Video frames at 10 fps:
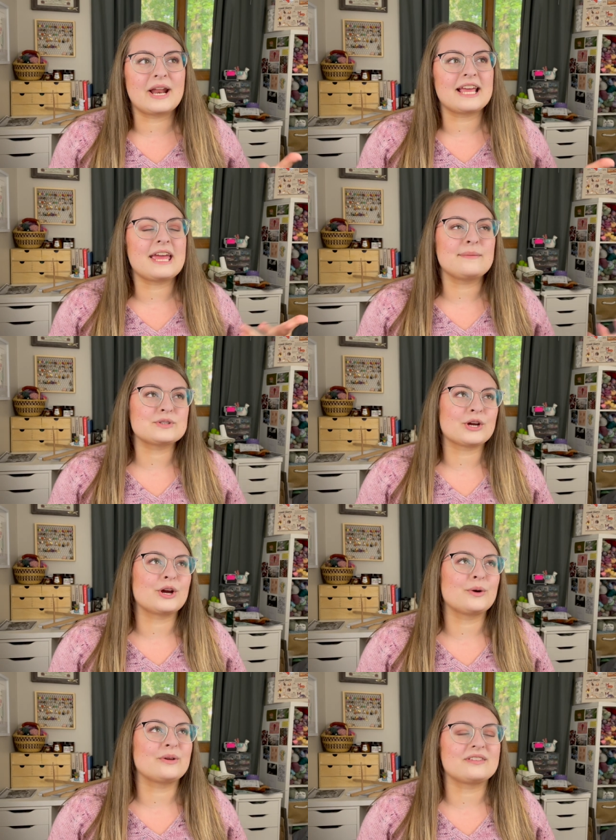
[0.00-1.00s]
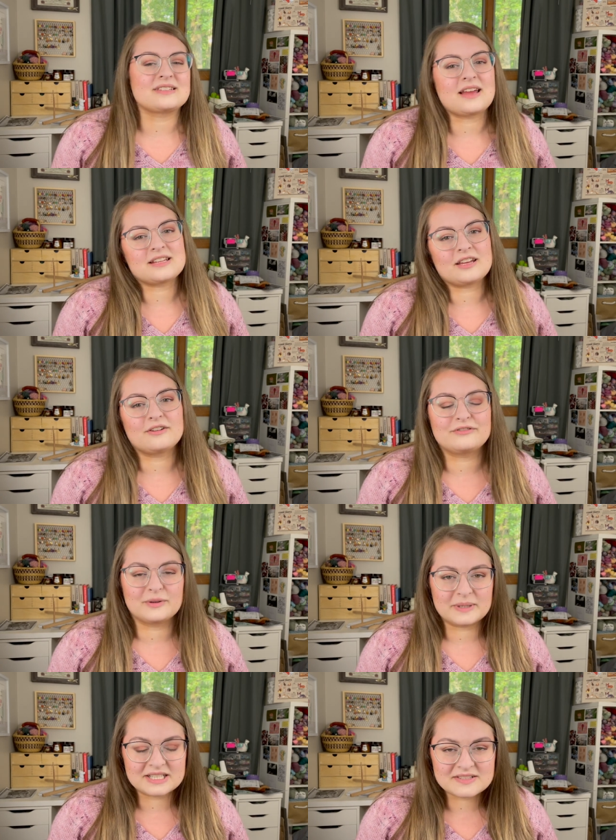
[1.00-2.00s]
I came to her with this idea of
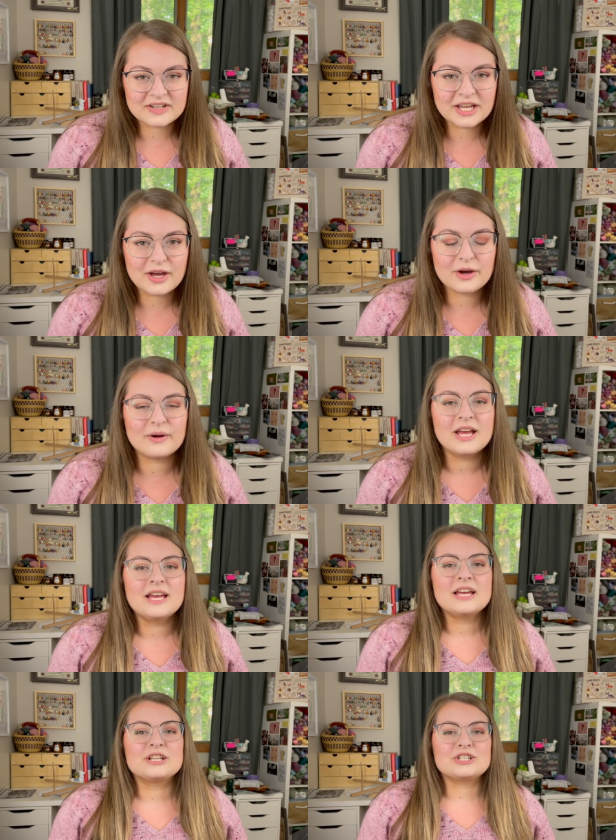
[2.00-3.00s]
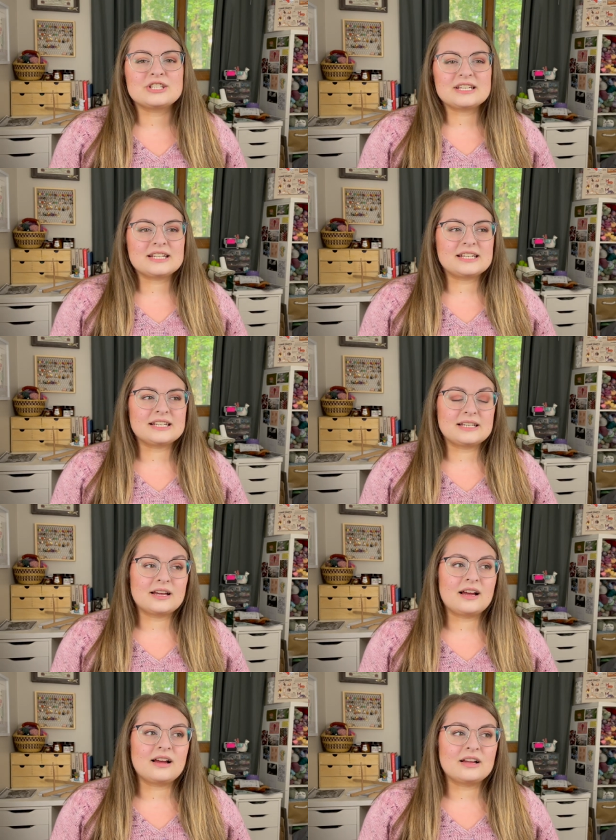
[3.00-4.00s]
filming this video, she
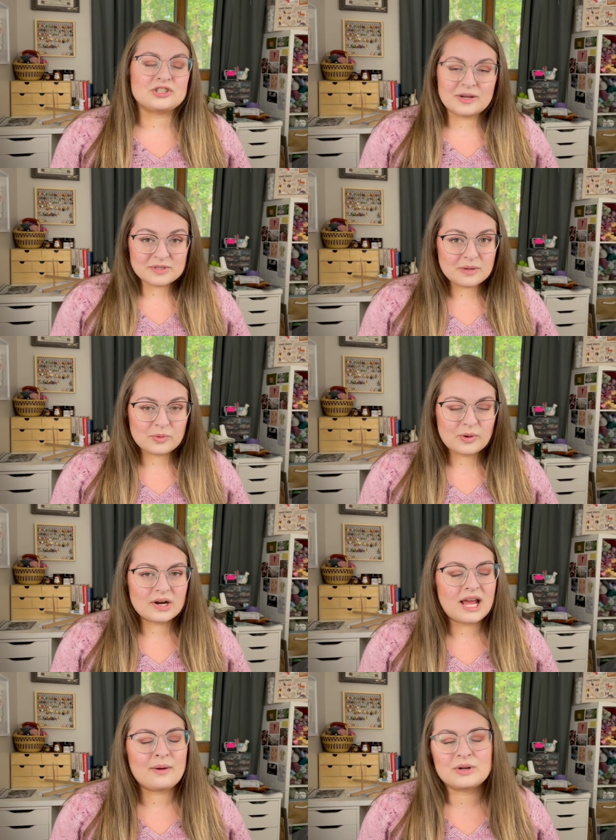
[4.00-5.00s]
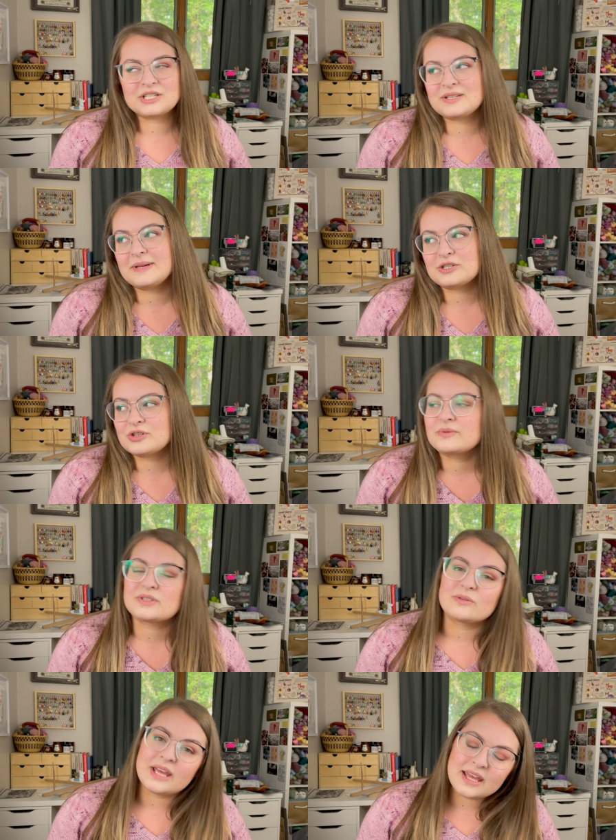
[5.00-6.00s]
jumped on board. I wanted to make sure it was
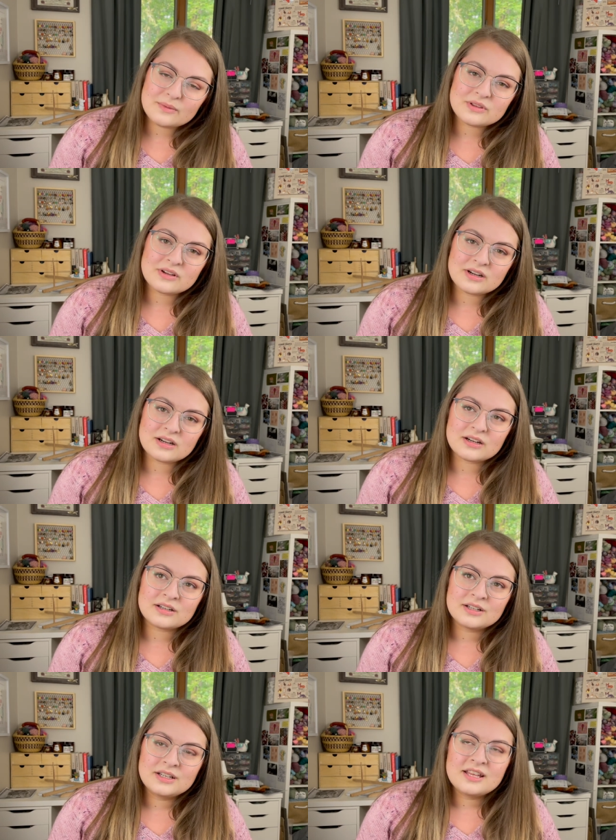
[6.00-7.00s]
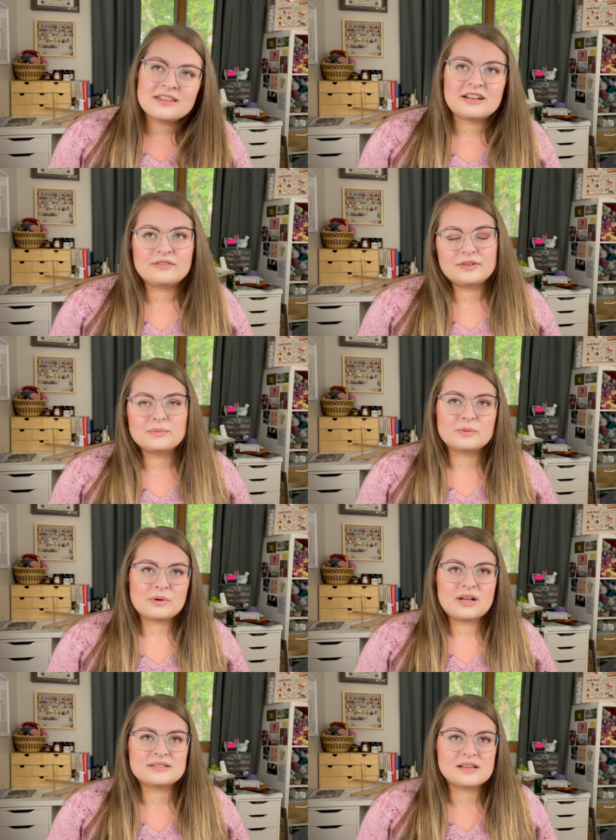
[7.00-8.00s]
okay with her that I filmed the
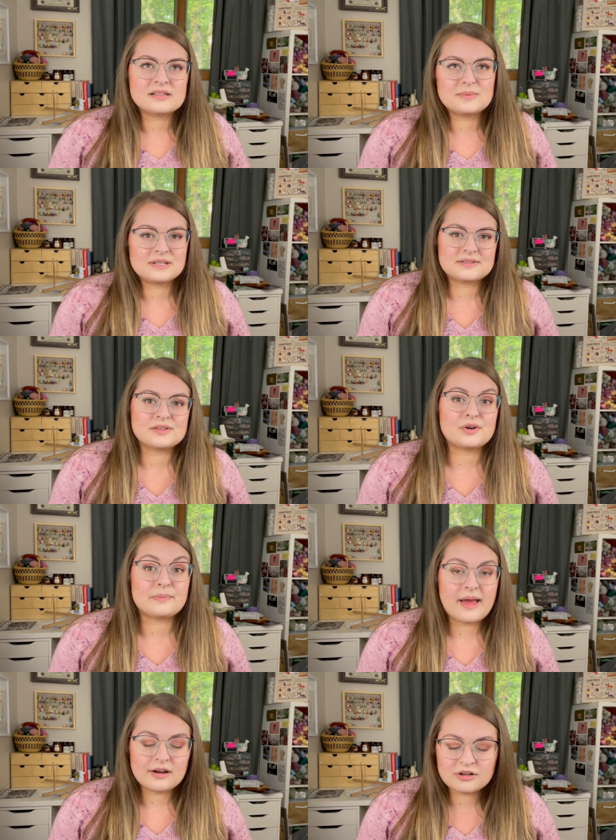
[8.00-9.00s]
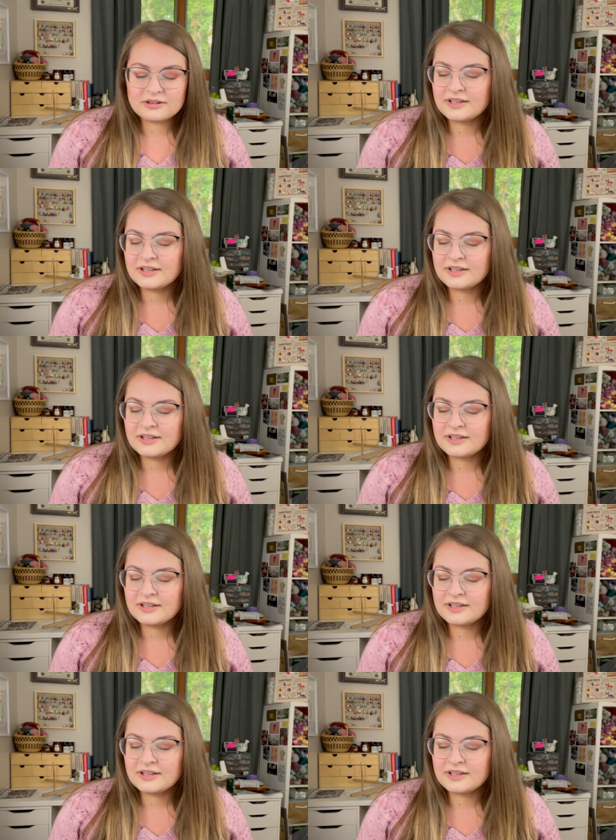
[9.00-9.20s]
process because it's her pattern.